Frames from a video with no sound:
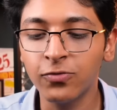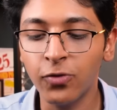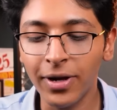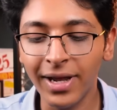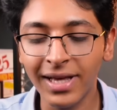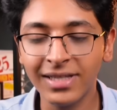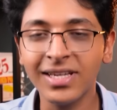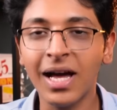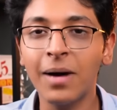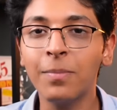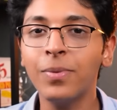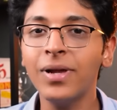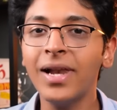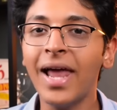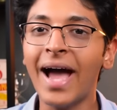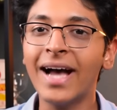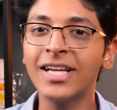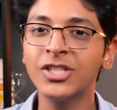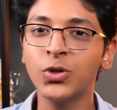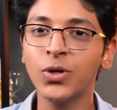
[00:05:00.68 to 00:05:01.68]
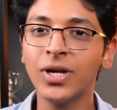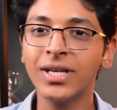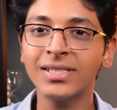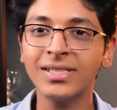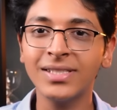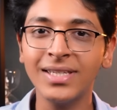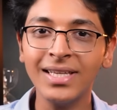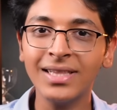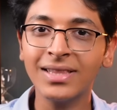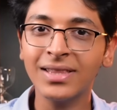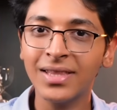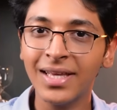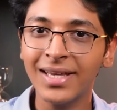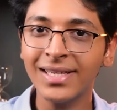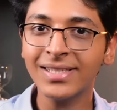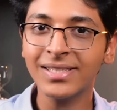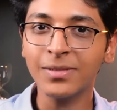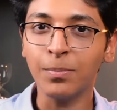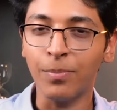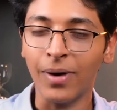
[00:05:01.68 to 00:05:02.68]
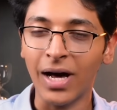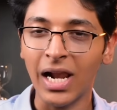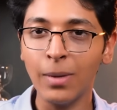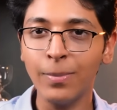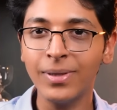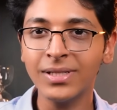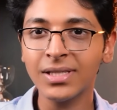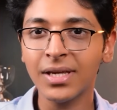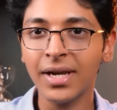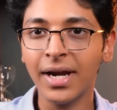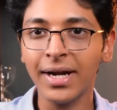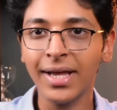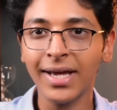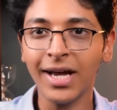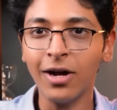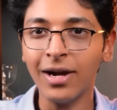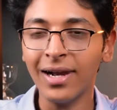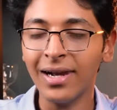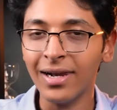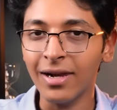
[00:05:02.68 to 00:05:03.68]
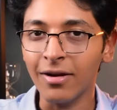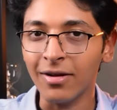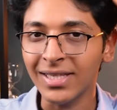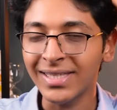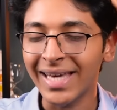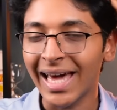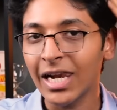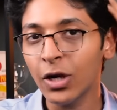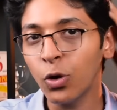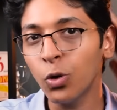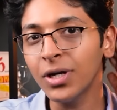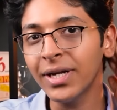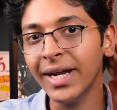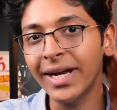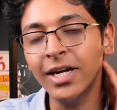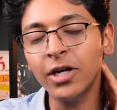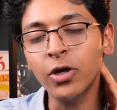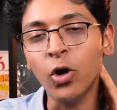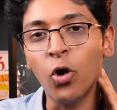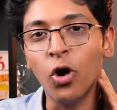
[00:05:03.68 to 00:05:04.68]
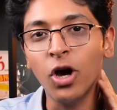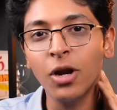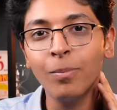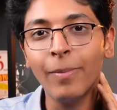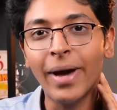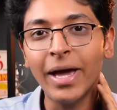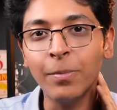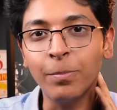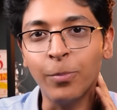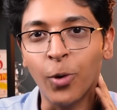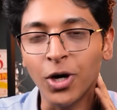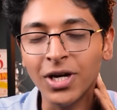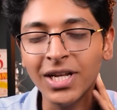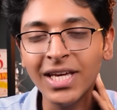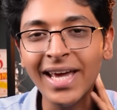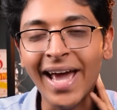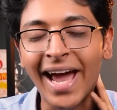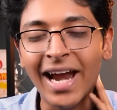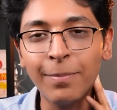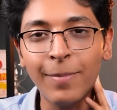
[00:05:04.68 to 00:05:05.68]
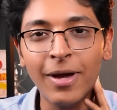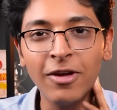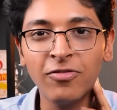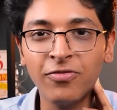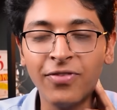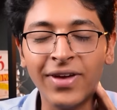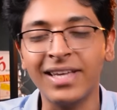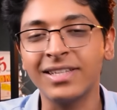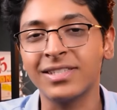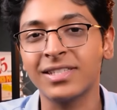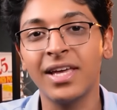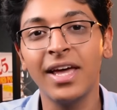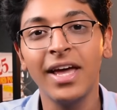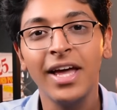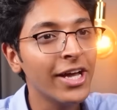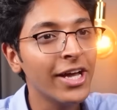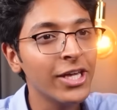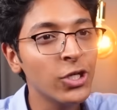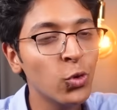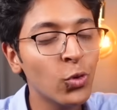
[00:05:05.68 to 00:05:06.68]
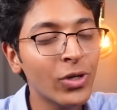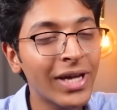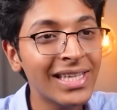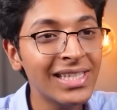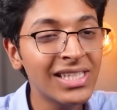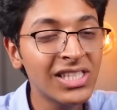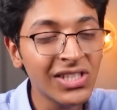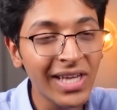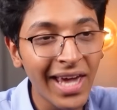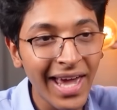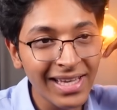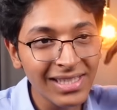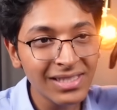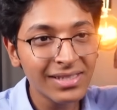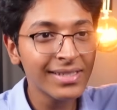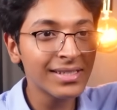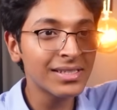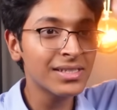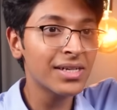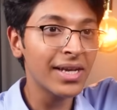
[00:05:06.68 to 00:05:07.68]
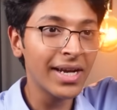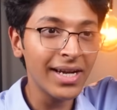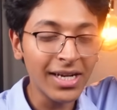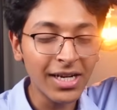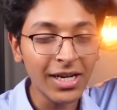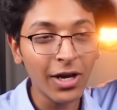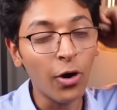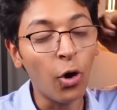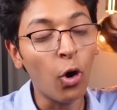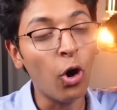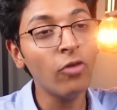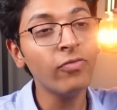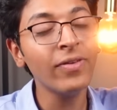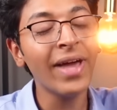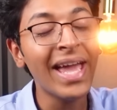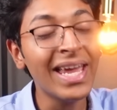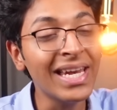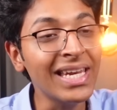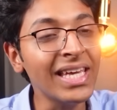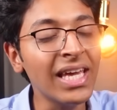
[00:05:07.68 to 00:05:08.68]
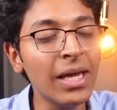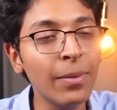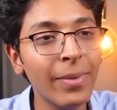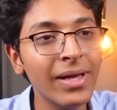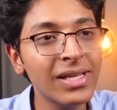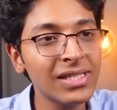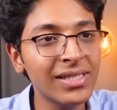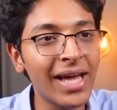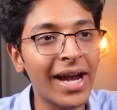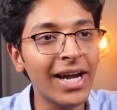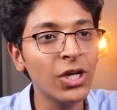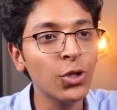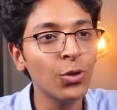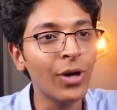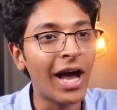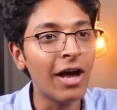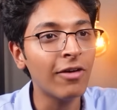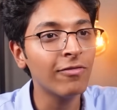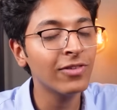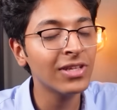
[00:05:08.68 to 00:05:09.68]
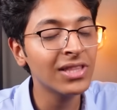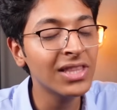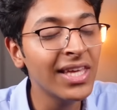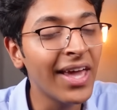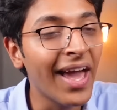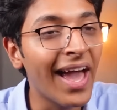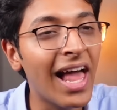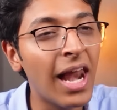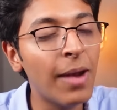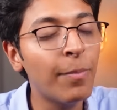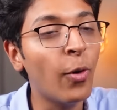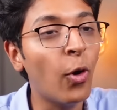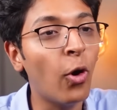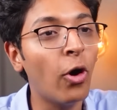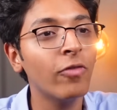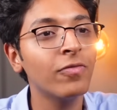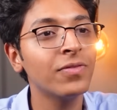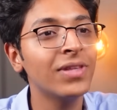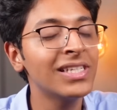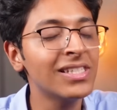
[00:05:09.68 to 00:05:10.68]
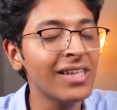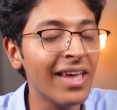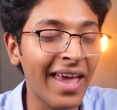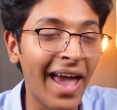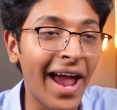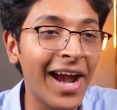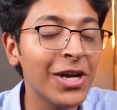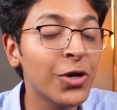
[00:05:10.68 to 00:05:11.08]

For example, as you can see, this bulb is creating a yellow tint on my body and my face. You can change this tint of any image that you have with the help of this AI